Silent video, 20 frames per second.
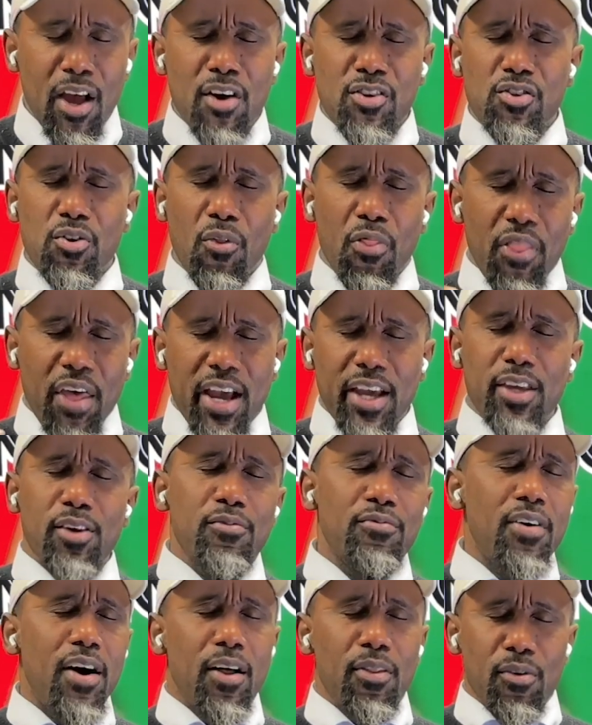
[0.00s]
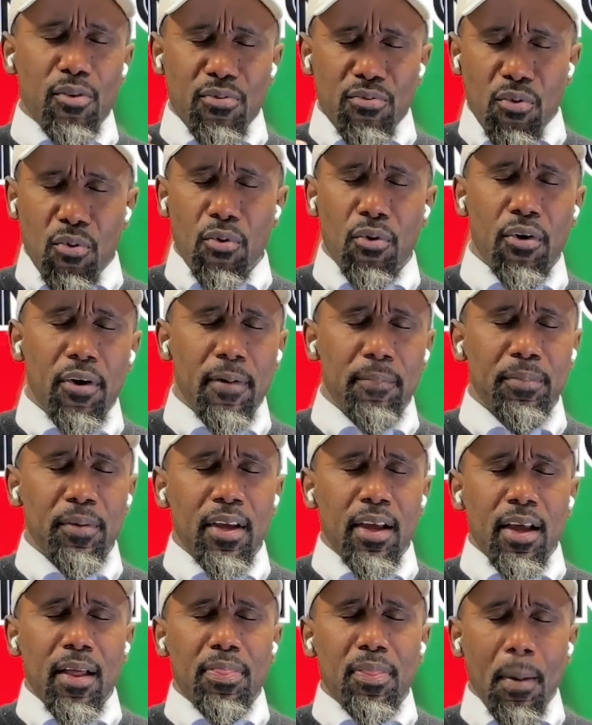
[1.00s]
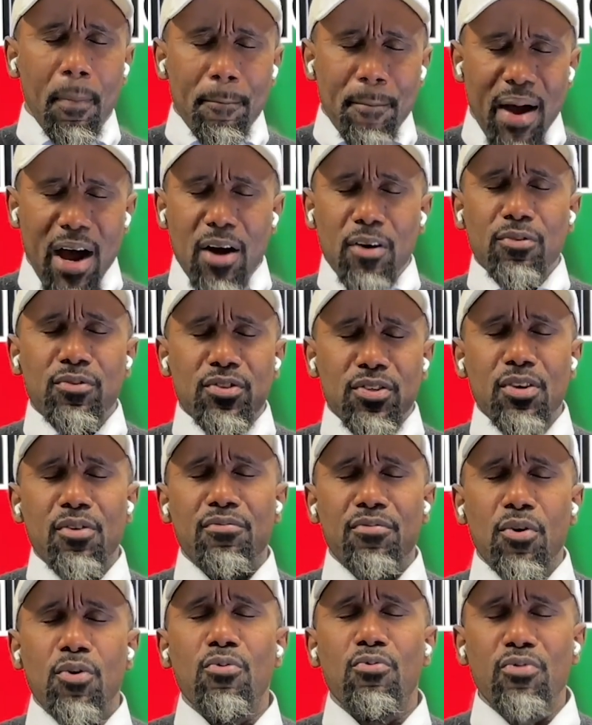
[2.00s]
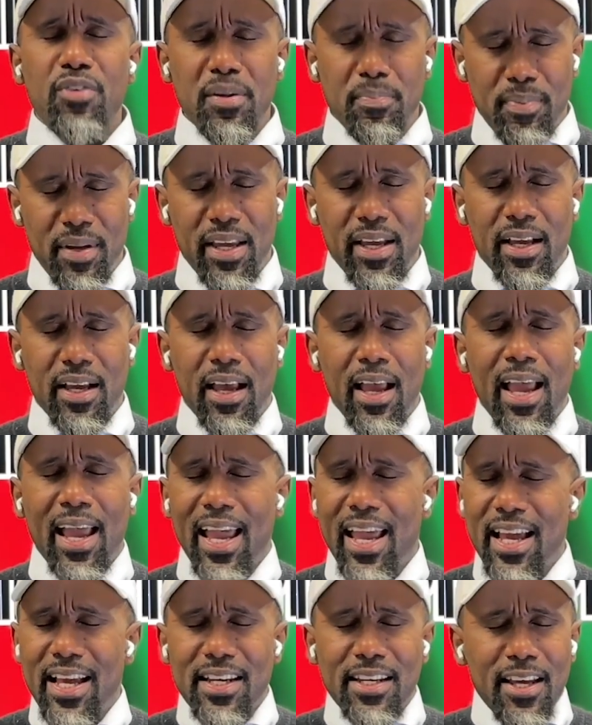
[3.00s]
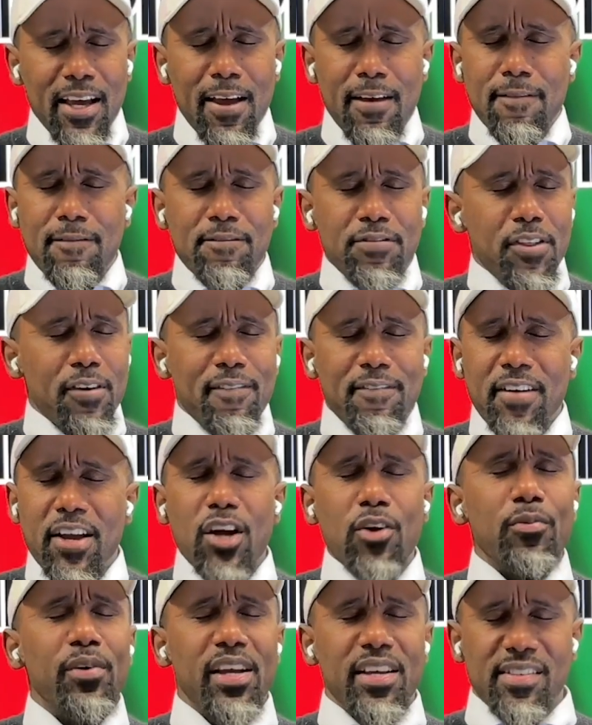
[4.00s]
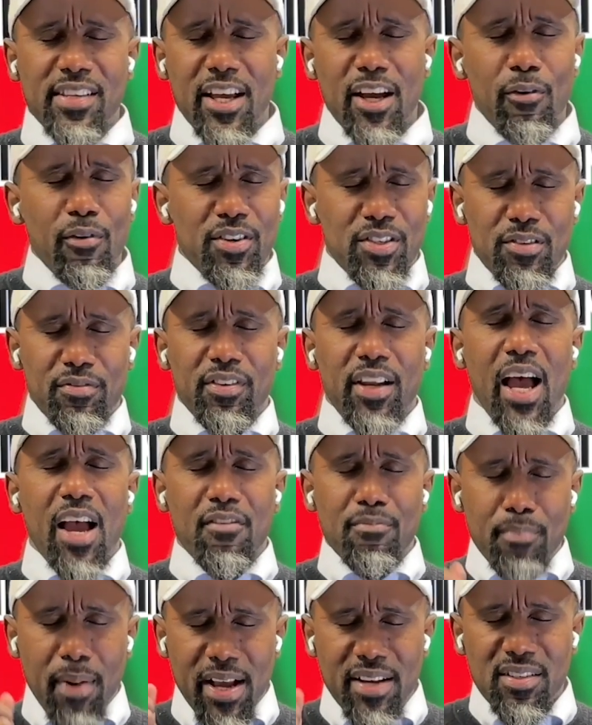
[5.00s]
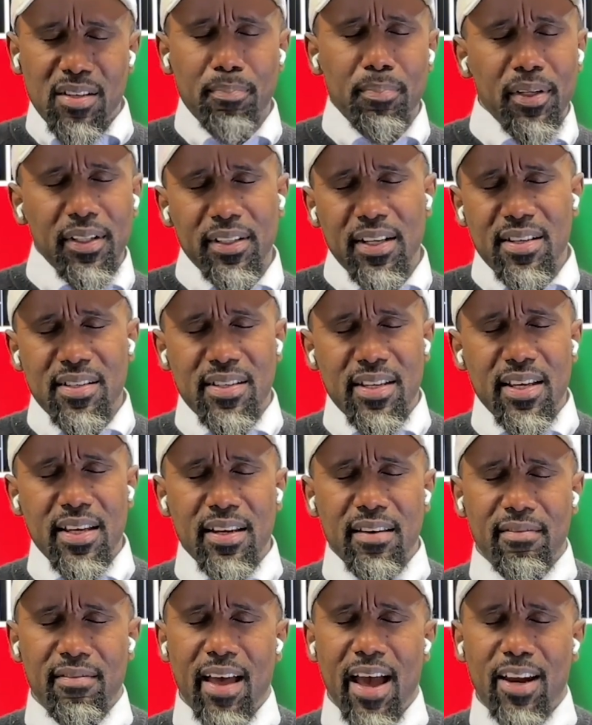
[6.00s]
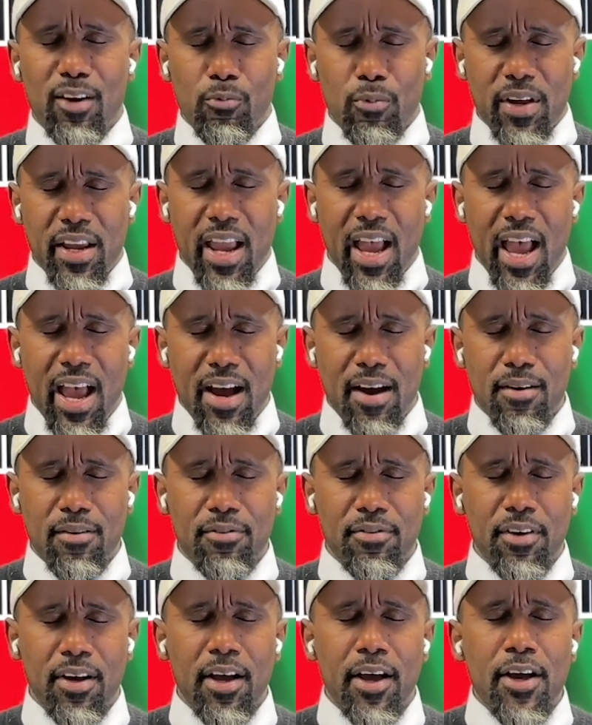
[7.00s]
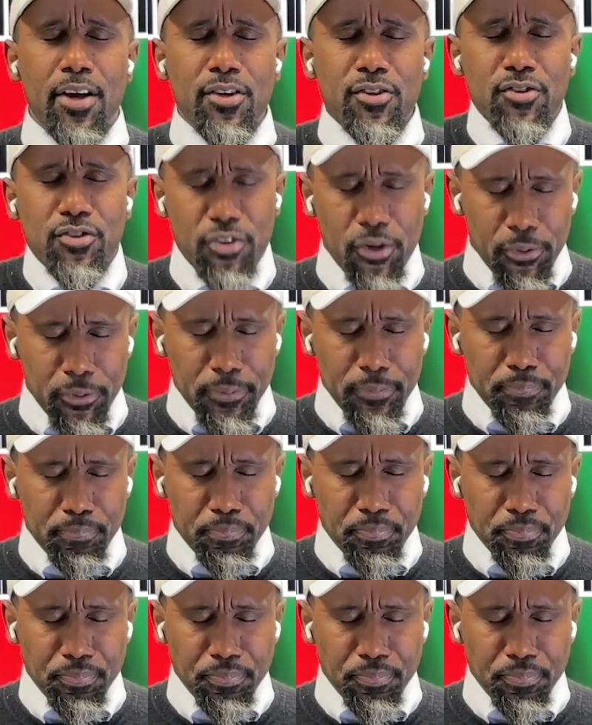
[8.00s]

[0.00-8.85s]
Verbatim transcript: So thank you, Father, for the bountiful reaping in the various areas of life based upon the seed that we have sown.